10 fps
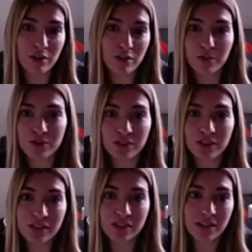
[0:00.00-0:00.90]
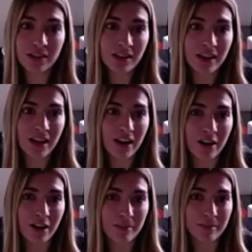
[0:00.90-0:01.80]
opportunity
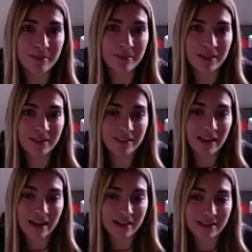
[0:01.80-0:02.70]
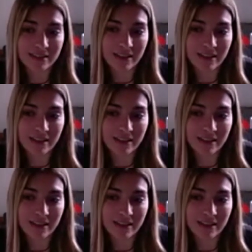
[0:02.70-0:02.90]
that